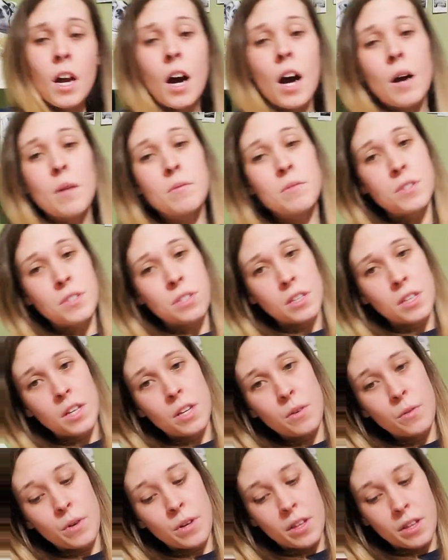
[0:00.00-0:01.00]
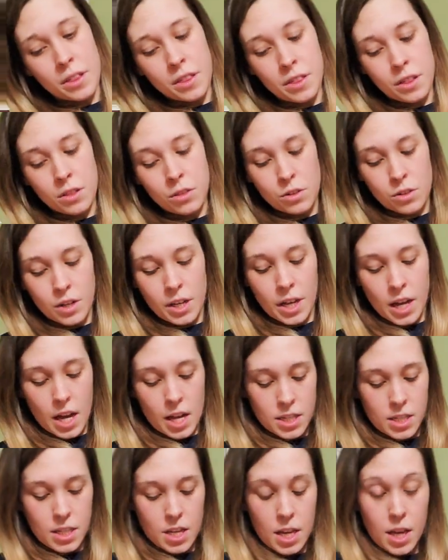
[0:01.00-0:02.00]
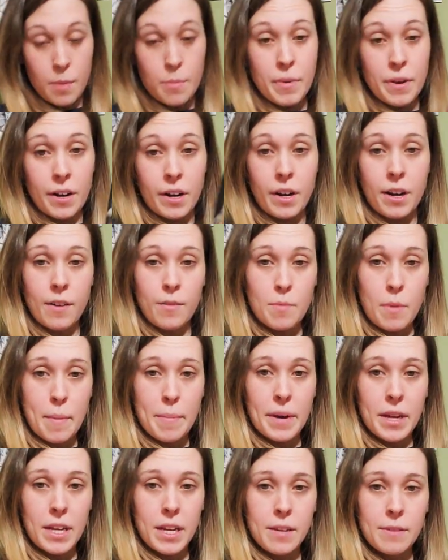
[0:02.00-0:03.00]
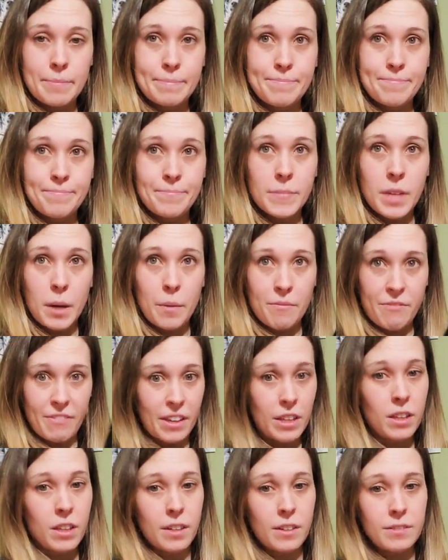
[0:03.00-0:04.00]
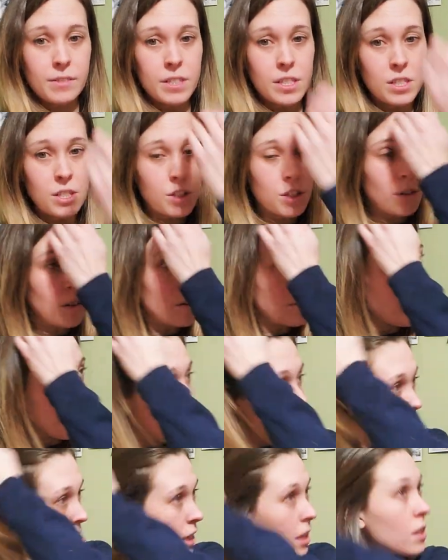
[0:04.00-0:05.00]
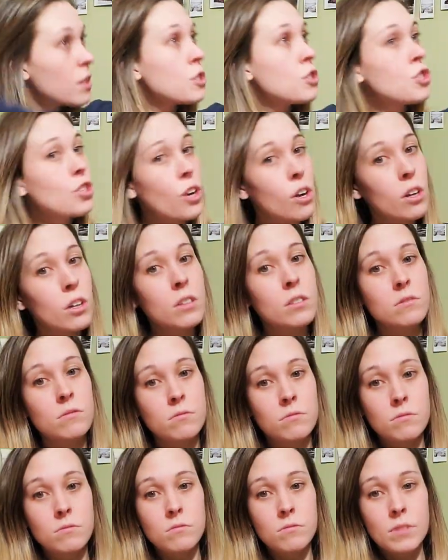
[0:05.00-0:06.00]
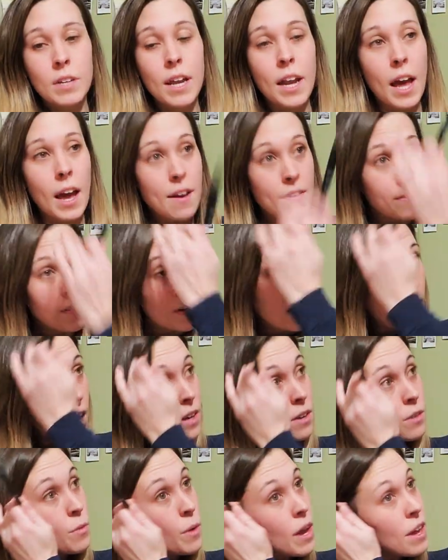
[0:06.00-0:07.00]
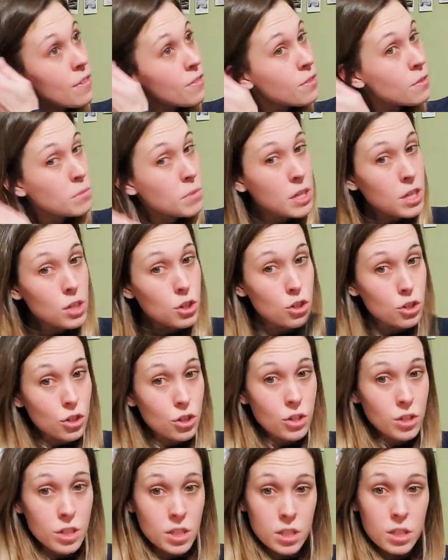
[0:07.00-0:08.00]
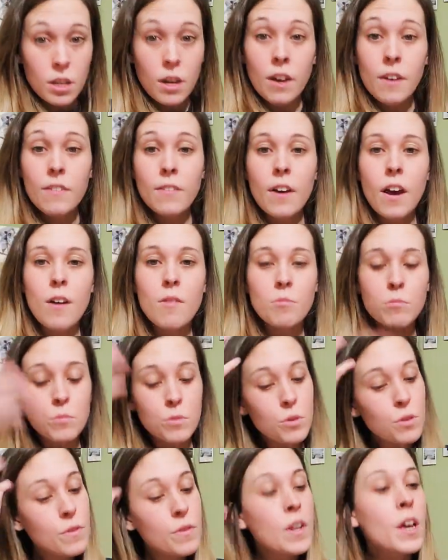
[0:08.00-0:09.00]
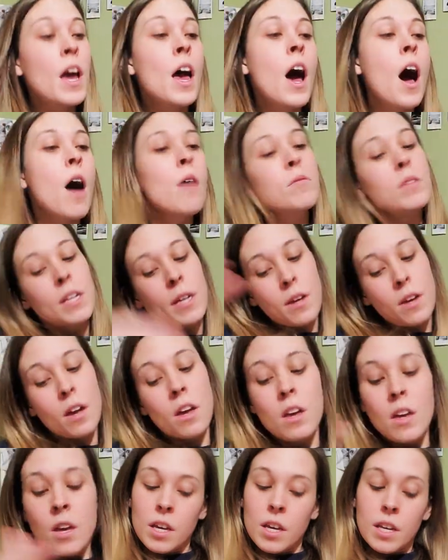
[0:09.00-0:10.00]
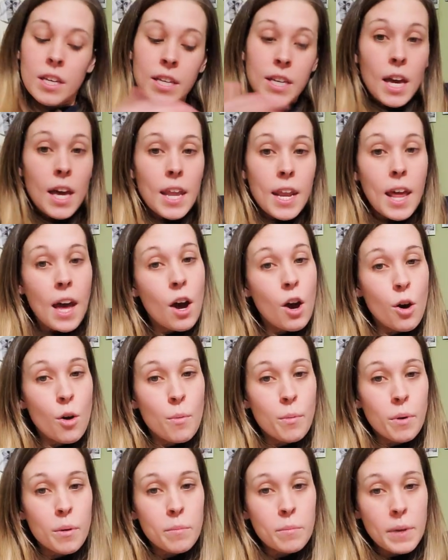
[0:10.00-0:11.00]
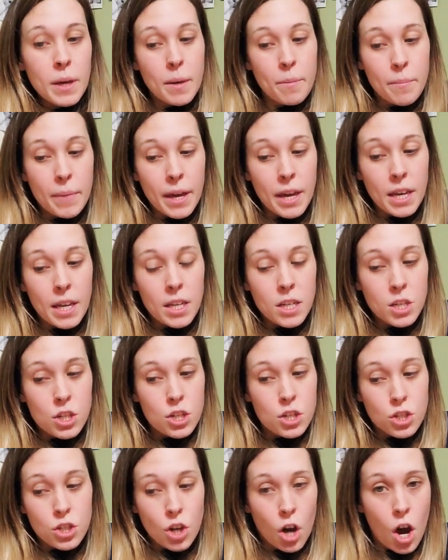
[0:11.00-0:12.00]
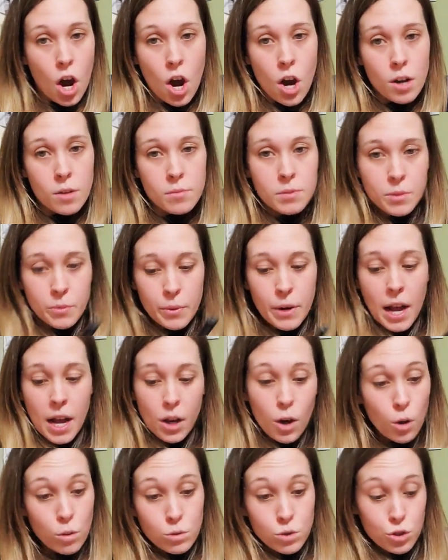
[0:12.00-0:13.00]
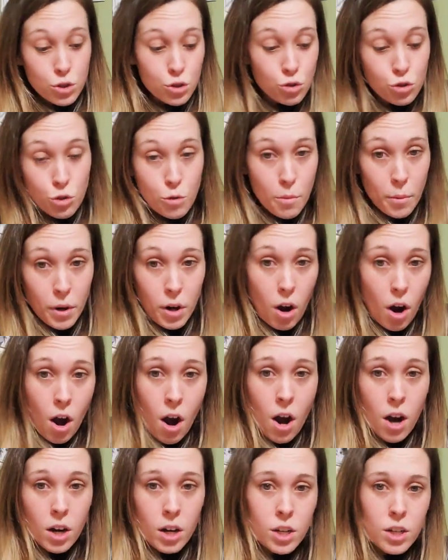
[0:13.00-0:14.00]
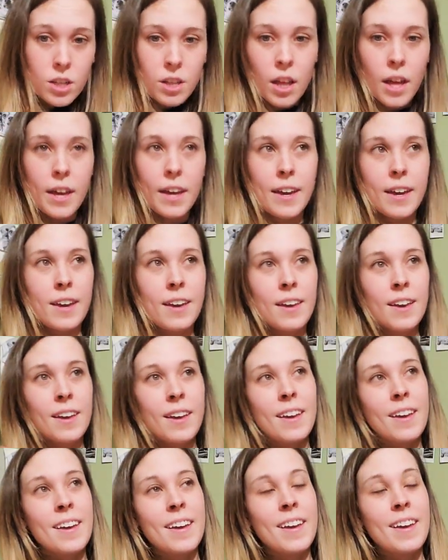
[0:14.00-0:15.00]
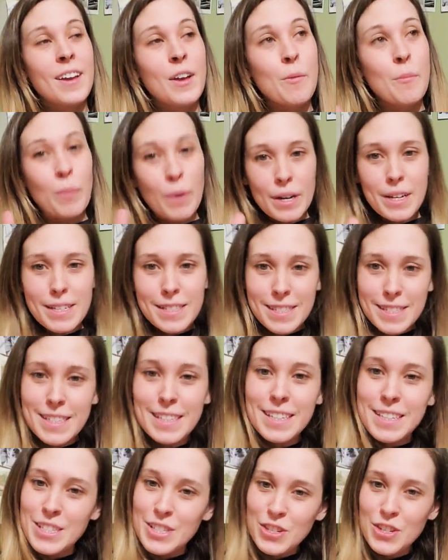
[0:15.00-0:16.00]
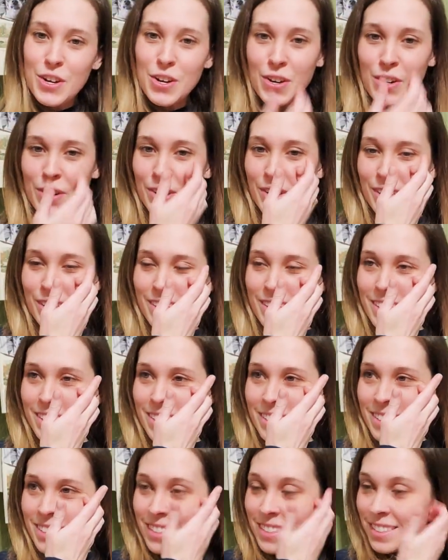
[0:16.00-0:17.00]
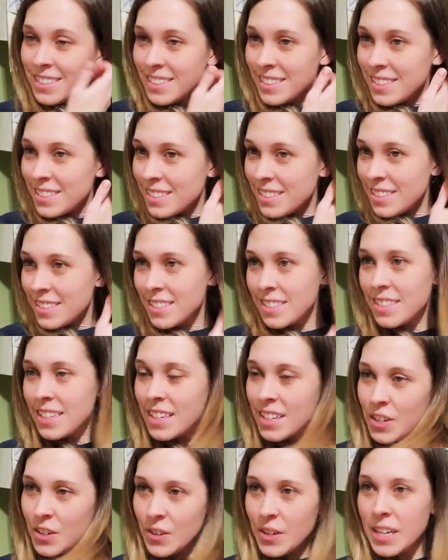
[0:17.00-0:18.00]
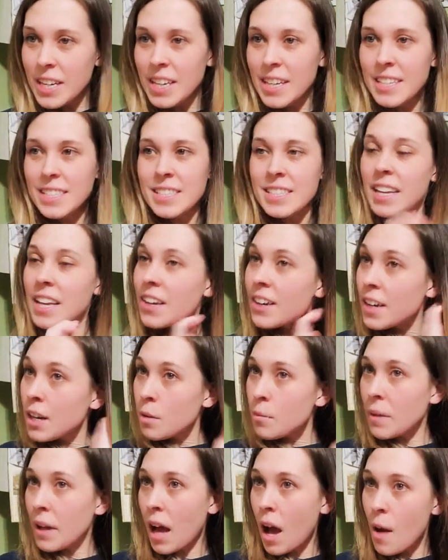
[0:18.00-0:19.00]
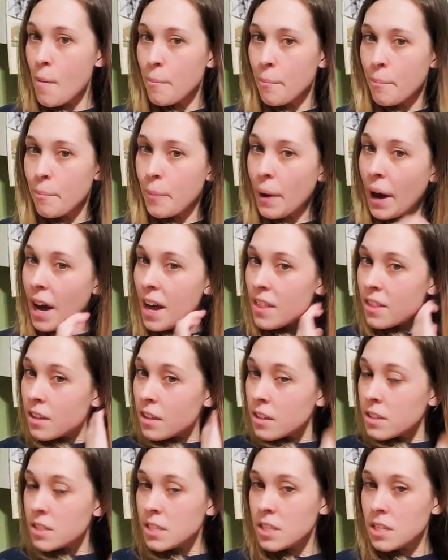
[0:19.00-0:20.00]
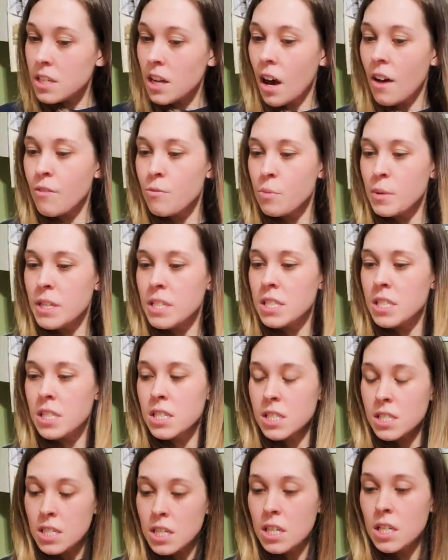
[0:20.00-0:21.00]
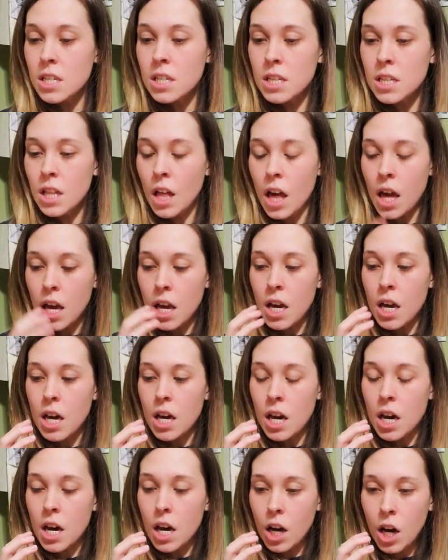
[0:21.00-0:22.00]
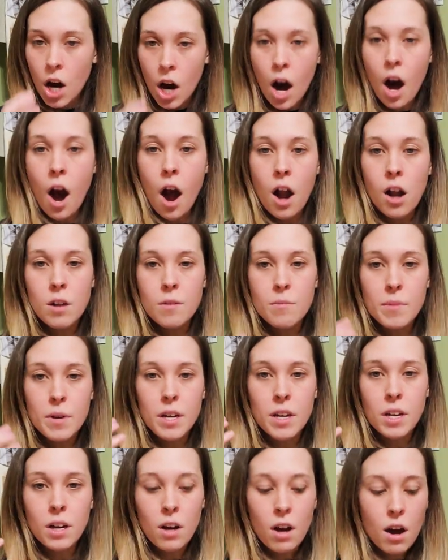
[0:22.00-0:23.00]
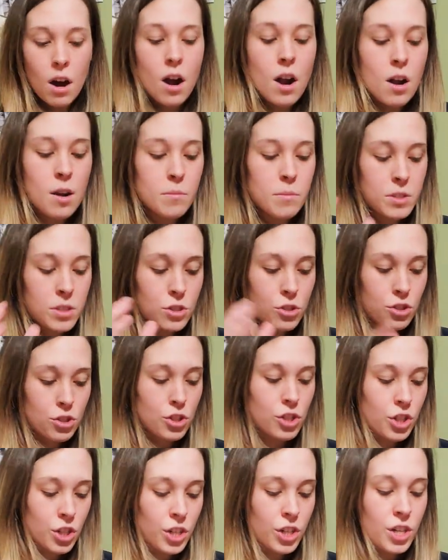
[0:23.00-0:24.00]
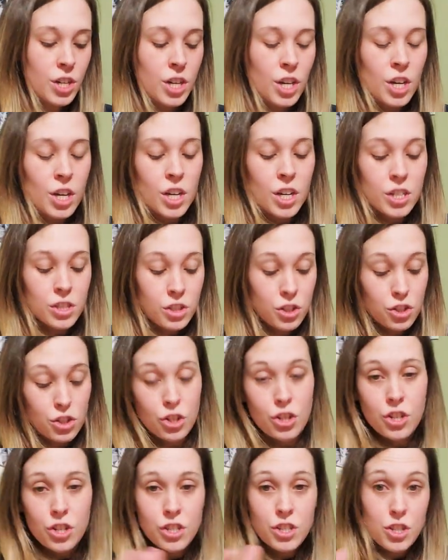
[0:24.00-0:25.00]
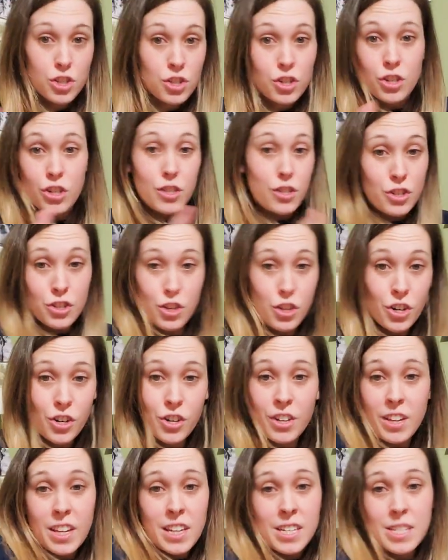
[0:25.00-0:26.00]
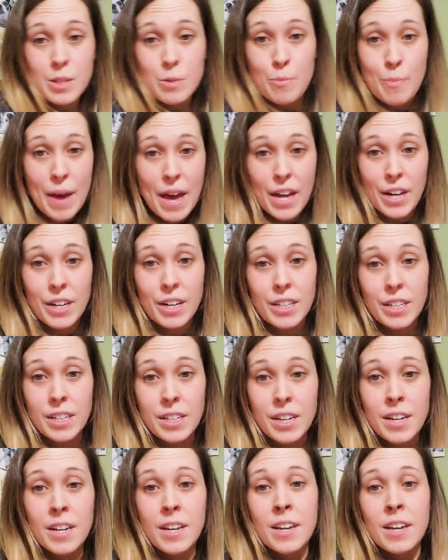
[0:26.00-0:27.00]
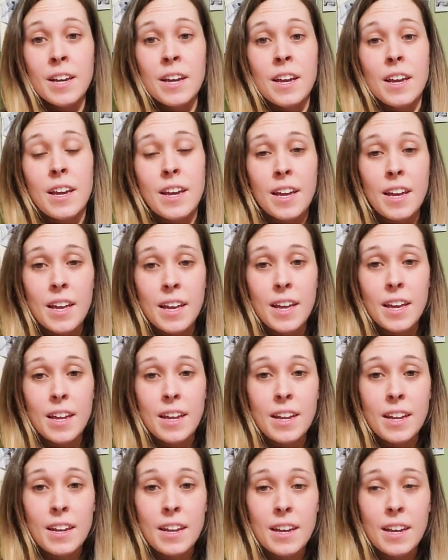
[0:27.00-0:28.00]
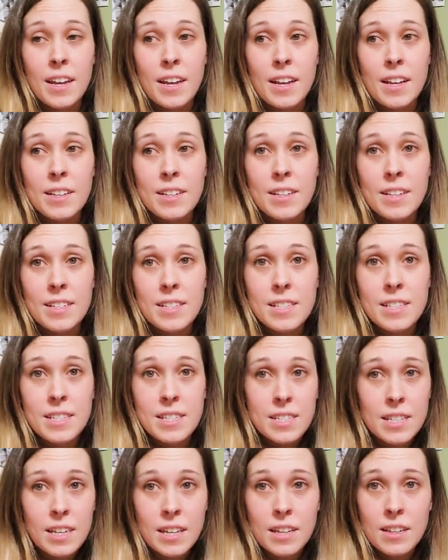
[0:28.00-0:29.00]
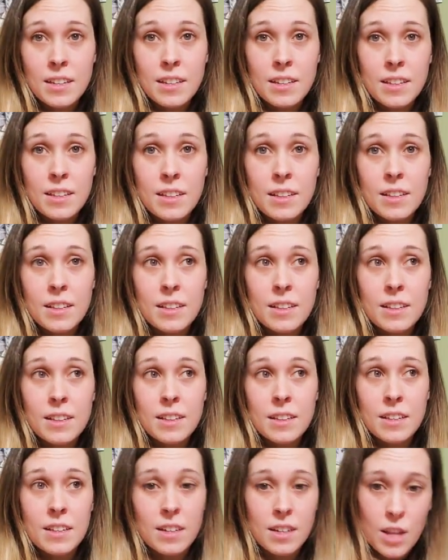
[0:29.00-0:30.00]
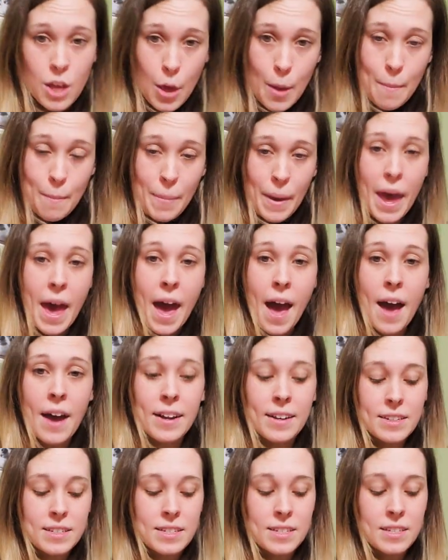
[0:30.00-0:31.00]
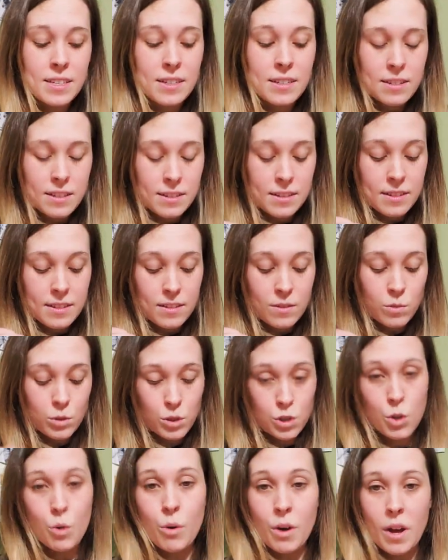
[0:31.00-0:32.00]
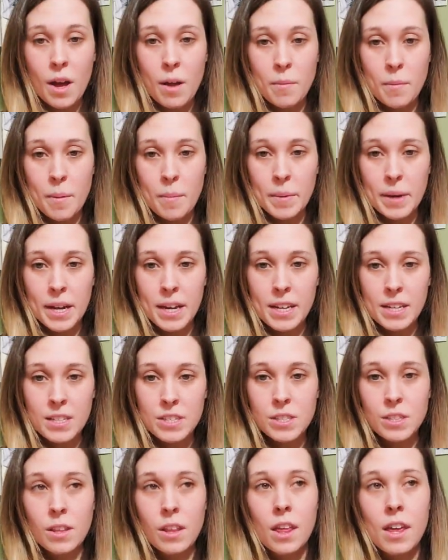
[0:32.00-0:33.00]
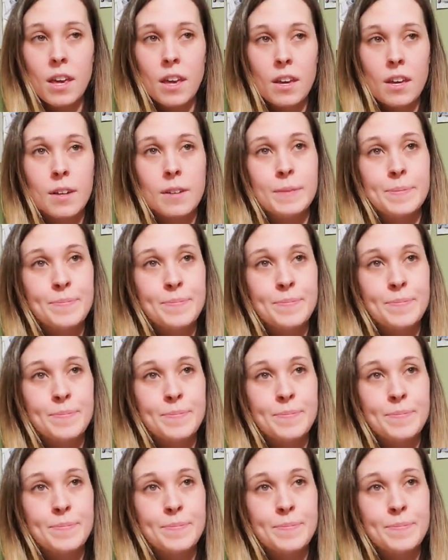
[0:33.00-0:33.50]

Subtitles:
I'm dealing with learning how to take better care of my body, and I'm failing, and so I'm eating junk. And I've gotten away from, like, sugary stuff. I've moved. I'm, like, getting out, but I'm getting back into just carbs. Like, we're not going super hard, like, but it's still a struggle. Because the ingredients that are in, I'm like, I buy the good stuff, but it's still, like, a carb. And a carb is a sugar. Because a sugar is a sugar is sugar. Like, it doesn't matter. It is still going to impact what's going on in my body. So, like,